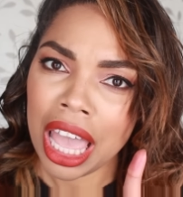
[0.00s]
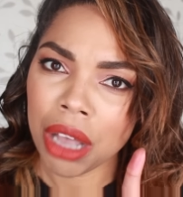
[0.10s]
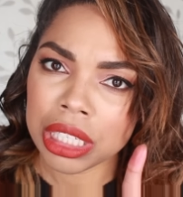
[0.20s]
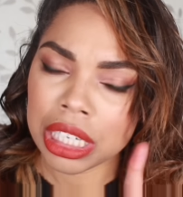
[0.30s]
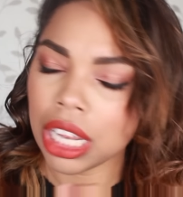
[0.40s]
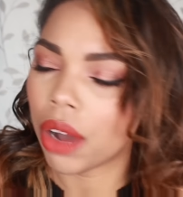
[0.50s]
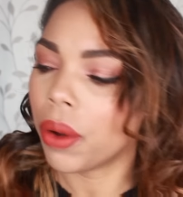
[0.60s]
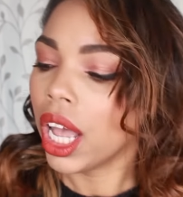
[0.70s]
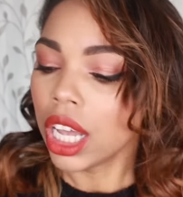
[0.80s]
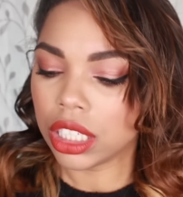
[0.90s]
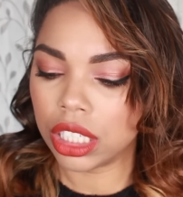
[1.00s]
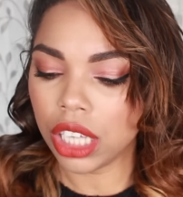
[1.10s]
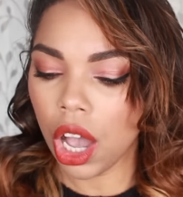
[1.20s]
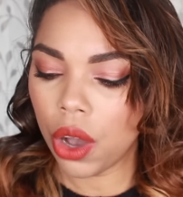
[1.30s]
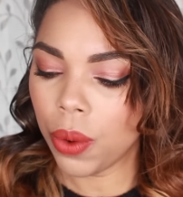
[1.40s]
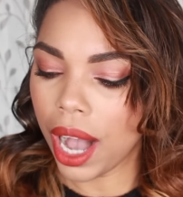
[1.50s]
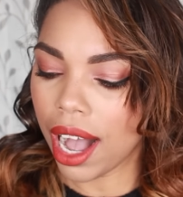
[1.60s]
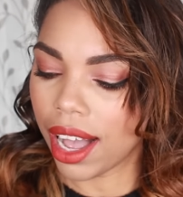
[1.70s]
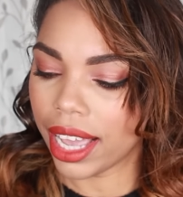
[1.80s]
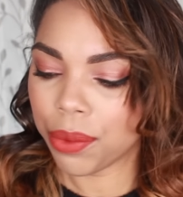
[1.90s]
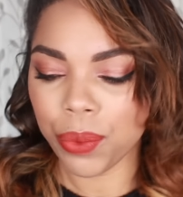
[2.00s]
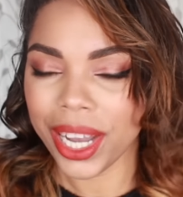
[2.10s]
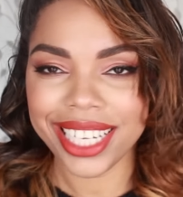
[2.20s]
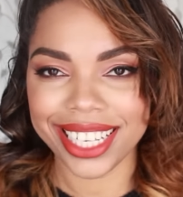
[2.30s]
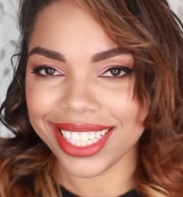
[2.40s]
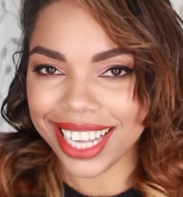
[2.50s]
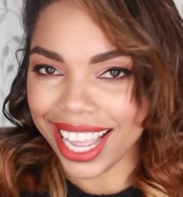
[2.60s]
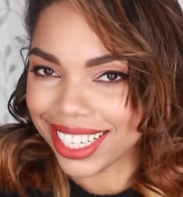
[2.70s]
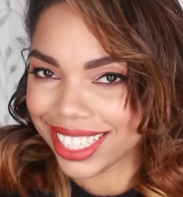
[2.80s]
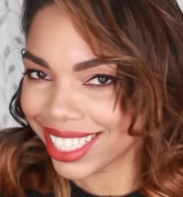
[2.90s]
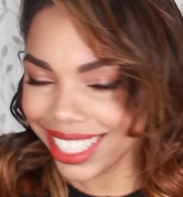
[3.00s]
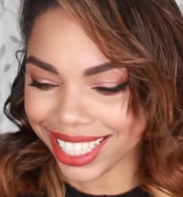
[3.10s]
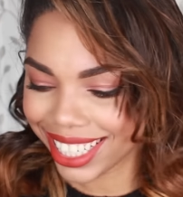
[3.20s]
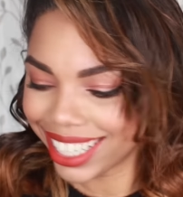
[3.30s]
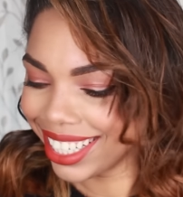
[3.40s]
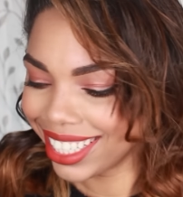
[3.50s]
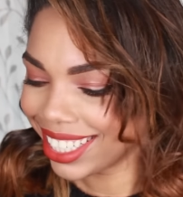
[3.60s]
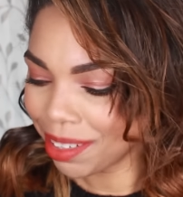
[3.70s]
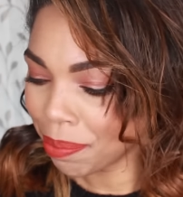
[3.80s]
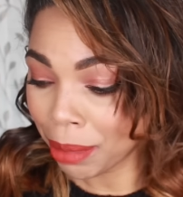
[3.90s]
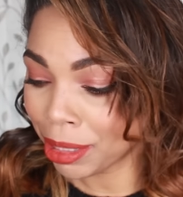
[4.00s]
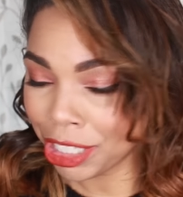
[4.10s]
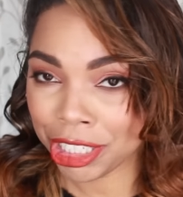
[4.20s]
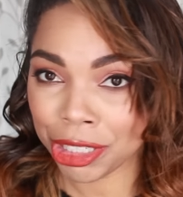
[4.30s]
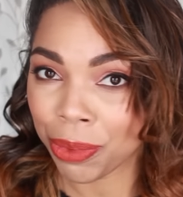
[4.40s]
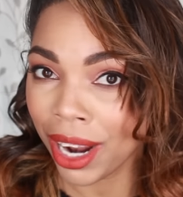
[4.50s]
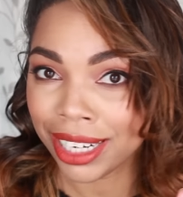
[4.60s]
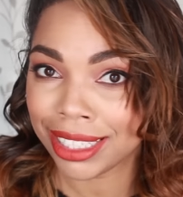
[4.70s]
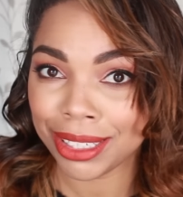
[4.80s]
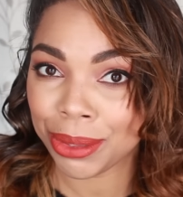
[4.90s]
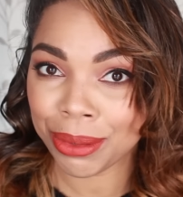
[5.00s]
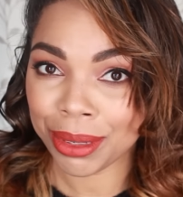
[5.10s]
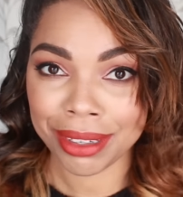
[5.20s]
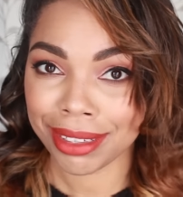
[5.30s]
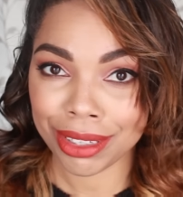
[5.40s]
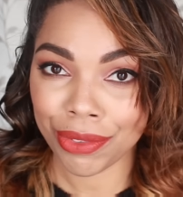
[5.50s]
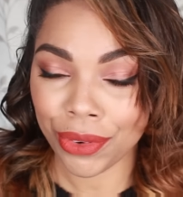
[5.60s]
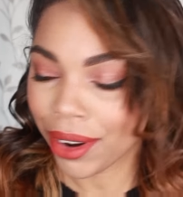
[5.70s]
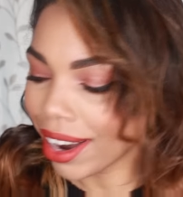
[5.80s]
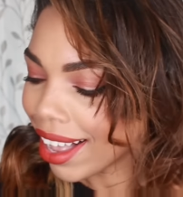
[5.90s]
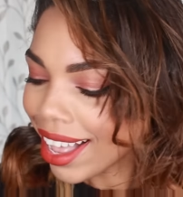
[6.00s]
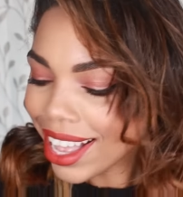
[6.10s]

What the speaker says: Hell to the no. So I waited, and look, baby Jesus brought it to Sephora.